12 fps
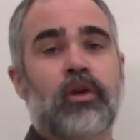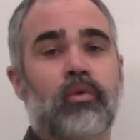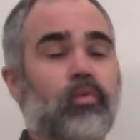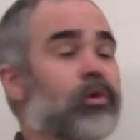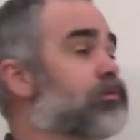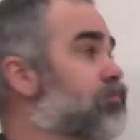
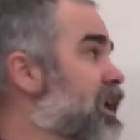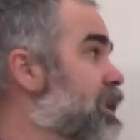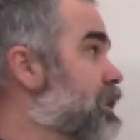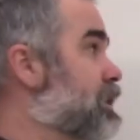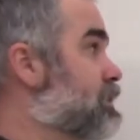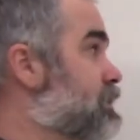would
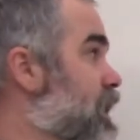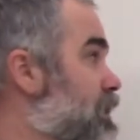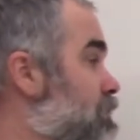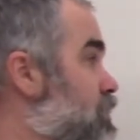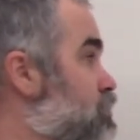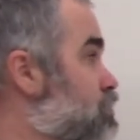make this
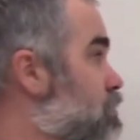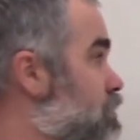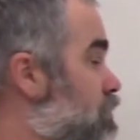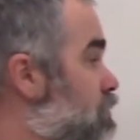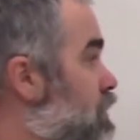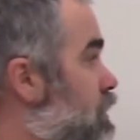statement
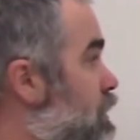true.